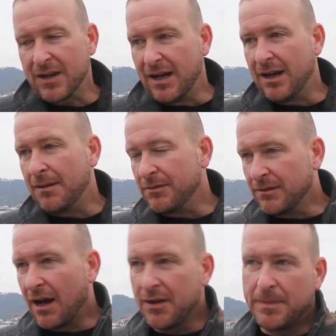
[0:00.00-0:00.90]

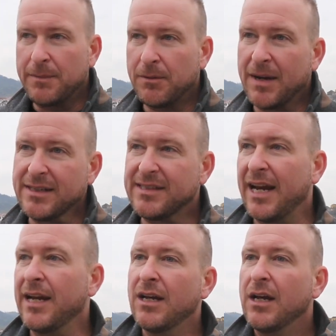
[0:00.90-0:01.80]
other people might
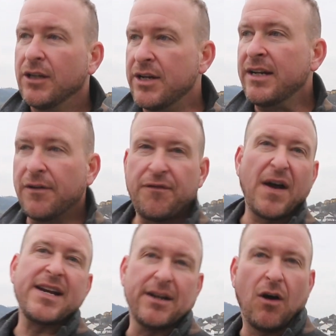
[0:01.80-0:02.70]
say, you need to
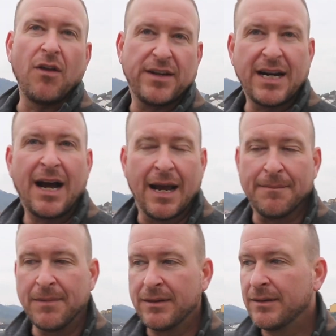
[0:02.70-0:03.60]
fight it all the
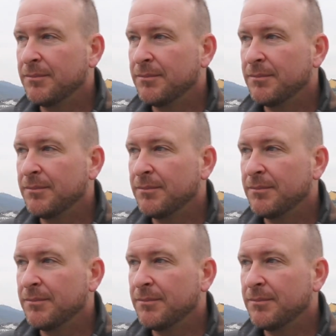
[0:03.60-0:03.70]
time.